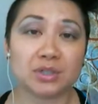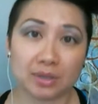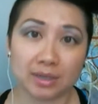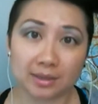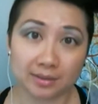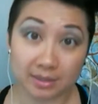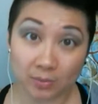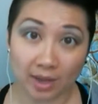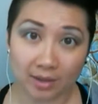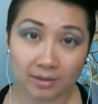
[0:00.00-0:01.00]
treated this
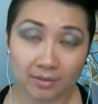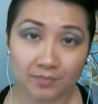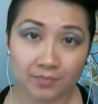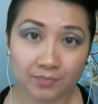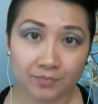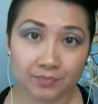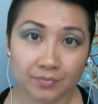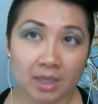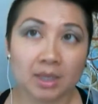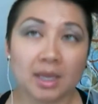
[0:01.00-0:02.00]
way.
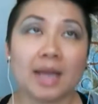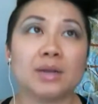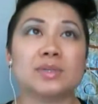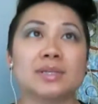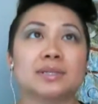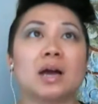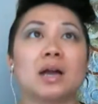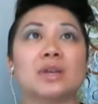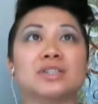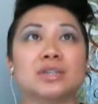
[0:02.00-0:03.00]
And it was this
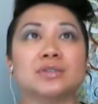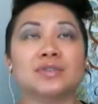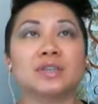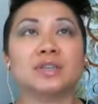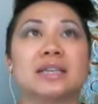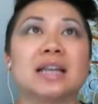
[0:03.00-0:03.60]
gut-wrenching feeling,